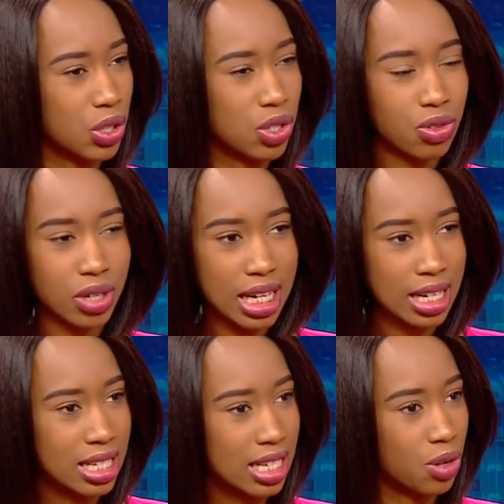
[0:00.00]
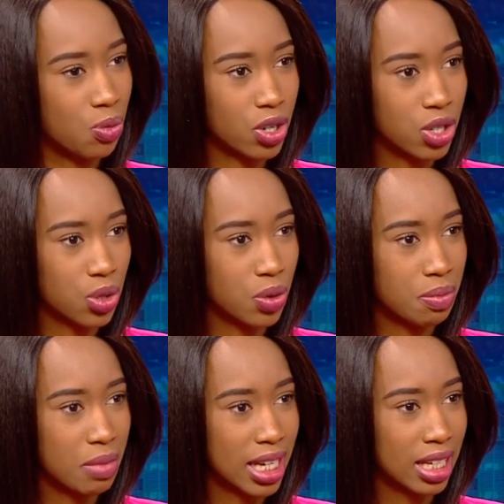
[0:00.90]
We don't really understand what to do with
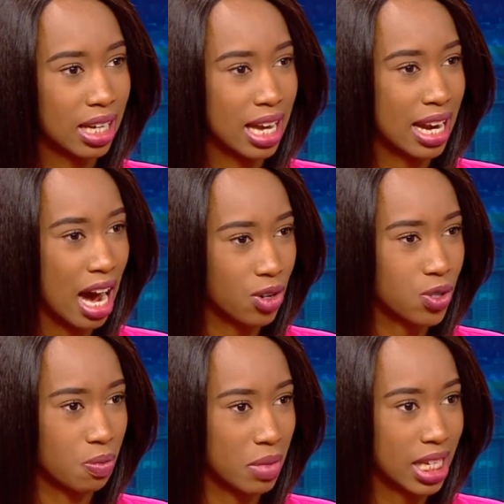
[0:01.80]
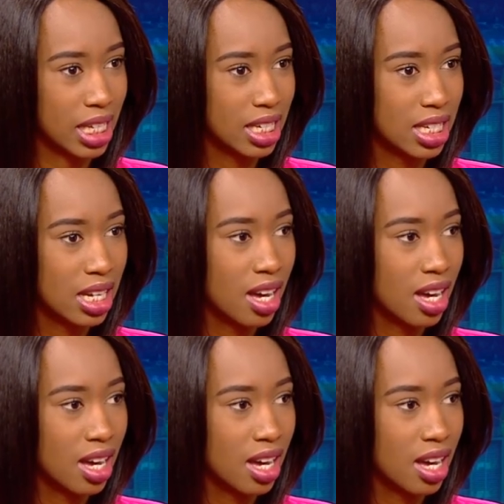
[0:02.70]
money and how to make it.